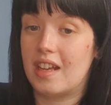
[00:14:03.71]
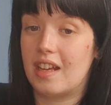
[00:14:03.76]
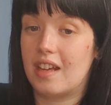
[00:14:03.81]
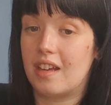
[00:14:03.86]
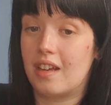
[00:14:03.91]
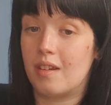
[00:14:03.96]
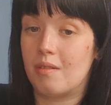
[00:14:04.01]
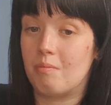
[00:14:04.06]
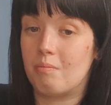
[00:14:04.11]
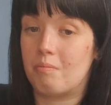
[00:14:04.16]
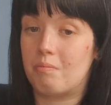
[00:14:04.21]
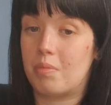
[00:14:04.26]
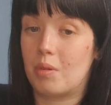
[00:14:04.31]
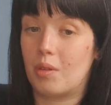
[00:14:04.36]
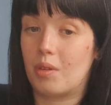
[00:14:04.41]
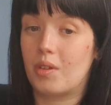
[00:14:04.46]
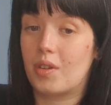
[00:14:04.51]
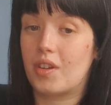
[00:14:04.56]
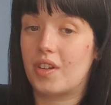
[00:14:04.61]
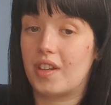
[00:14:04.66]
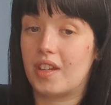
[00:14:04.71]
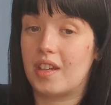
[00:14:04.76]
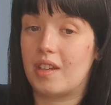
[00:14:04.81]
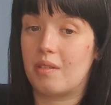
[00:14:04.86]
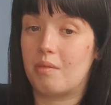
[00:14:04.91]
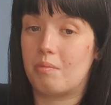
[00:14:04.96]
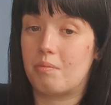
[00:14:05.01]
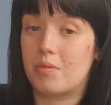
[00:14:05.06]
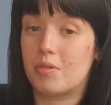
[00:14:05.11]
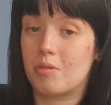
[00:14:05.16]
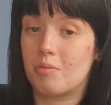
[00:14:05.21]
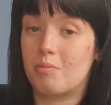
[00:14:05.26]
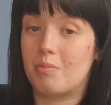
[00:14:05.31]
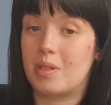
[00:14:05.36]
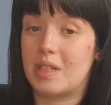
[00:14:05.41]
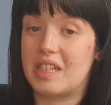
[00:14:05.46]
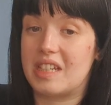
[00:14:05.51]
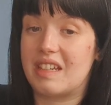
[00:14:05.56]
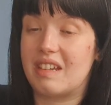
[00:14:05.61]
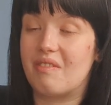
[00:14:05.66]
but luckily
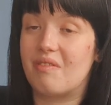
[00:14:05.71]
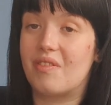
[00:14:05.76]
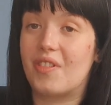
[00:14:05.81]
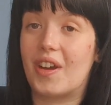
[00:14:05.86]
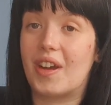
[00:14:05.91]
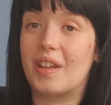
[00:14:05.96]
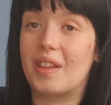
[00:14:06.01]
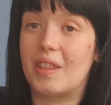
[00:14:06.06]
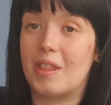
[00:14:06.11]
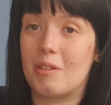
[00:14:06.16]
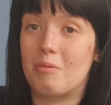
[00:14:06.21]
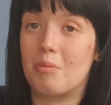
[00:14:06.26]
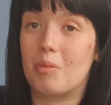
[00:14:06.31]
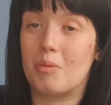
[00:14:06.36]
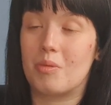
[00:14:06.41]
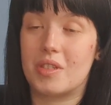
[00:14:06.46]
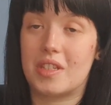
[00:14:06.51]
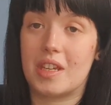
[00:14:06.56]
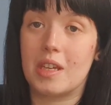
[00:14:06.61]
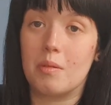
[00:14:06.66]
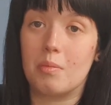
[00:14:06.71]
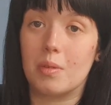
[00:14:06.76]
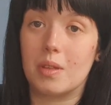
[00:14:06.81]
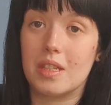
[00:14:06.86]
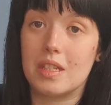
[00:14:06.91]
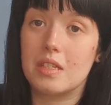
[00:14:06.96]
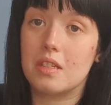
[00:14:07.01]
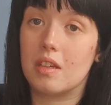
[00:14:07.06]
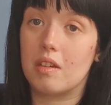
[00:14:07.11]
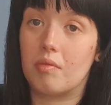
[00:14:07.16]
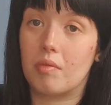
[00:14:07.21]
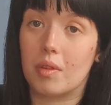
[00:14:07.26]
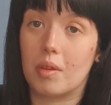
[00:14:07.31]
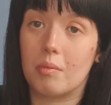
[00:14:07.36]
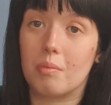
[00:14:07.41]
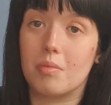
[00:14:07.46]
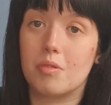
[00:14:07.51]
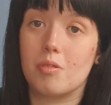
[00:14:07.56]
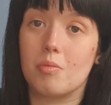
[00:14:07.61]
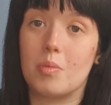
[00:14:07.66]
somebody did find them or was able to save
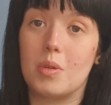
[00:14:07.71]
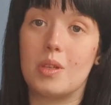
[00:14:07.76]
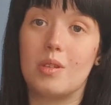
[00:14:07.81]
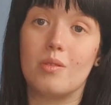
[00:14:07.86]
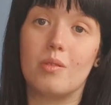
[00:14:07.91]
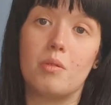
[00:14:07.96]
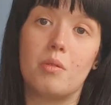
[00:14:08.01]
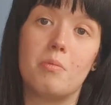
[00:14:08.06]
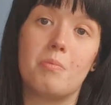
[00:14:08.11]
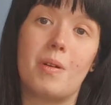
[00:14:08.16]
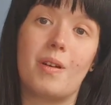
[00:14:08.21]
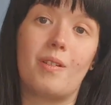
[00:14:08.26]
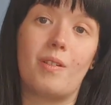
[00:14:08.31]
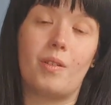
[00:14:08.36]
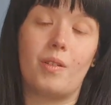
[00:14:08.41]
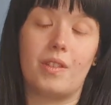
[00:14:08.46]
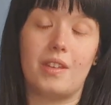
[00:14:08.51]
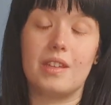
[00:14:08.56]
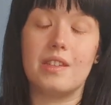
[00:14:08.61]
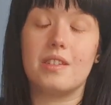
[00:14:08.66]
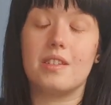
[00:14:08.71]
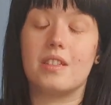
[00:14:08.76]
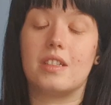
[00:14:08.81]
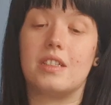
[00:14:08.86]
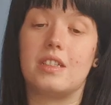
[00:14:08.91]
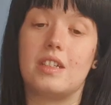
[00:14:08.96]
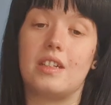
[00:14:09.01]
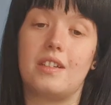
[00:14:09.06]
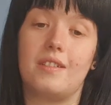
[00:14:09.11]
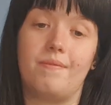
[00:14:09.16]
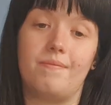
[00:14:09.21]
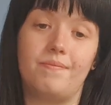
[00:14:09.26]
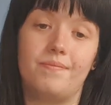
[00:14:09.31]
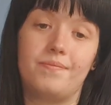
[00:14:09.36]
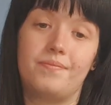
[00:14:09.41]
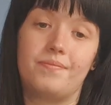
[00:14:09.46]
them, so we know about all this today.